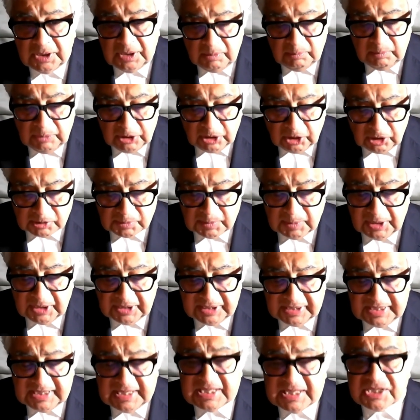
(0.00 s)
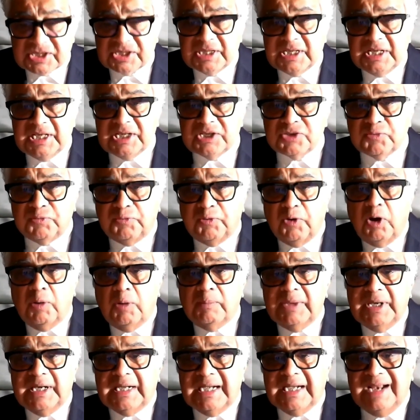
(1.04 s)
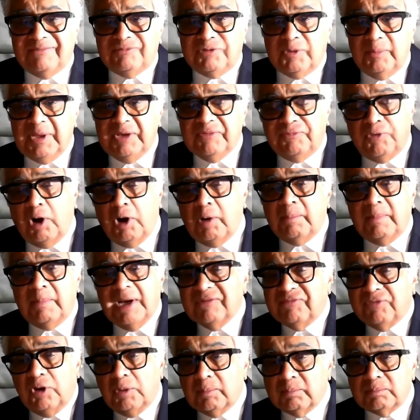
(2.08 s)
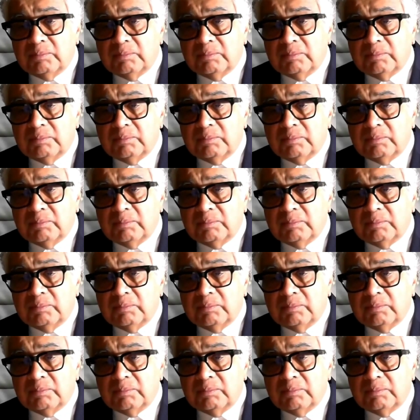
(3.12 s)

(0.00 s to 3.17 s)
Because Manoj, each form, it'll have to be form by form.